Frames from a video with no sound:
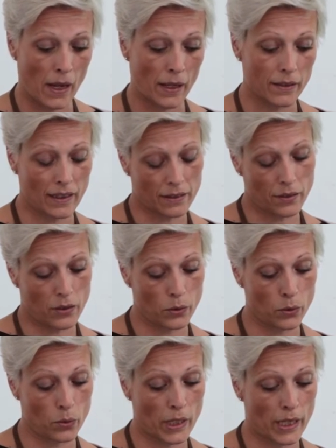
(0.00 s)
that
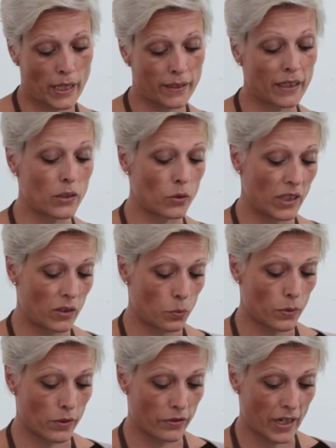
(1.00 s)
you need to
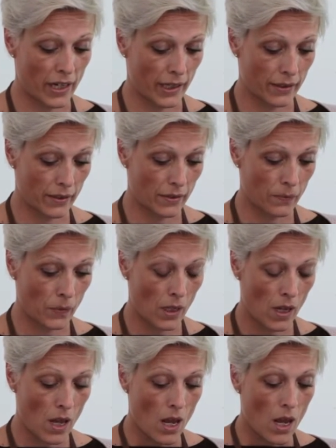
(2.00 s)
provide.
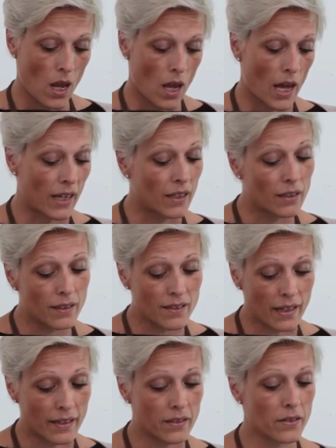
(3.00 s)
And in this
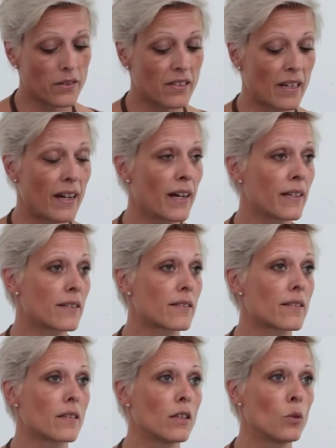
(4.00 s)
exercise,
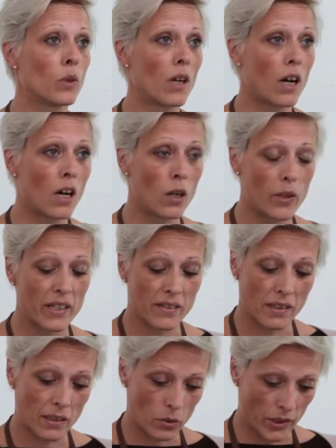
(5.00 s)
you will always
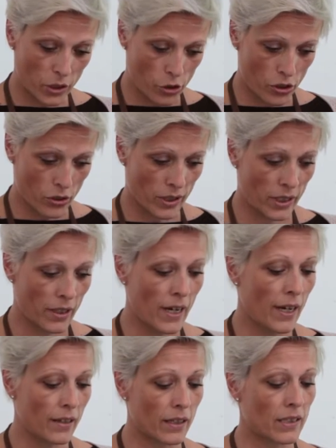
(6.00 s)
need to ensure
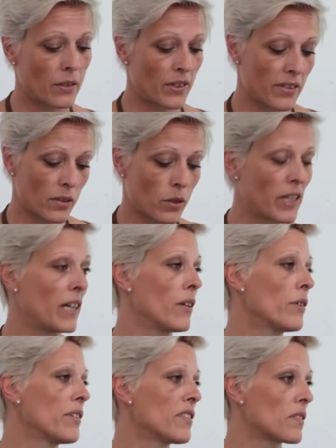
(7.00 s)
that there is
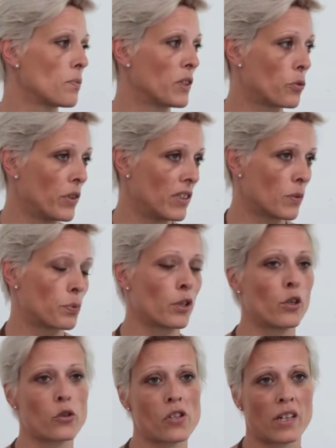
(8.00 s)
coherence between the
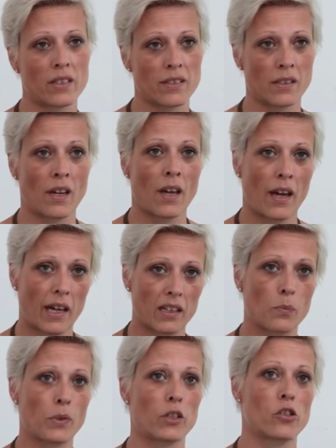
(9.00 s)
project and the
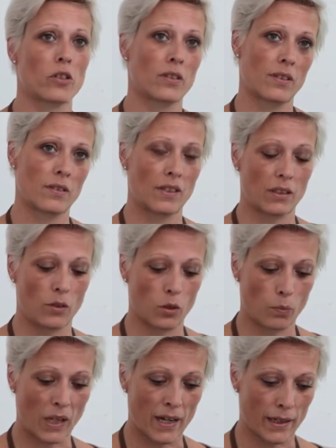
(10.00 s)
budget that you
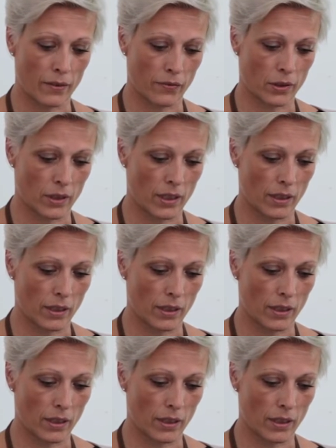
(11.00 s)
apply for.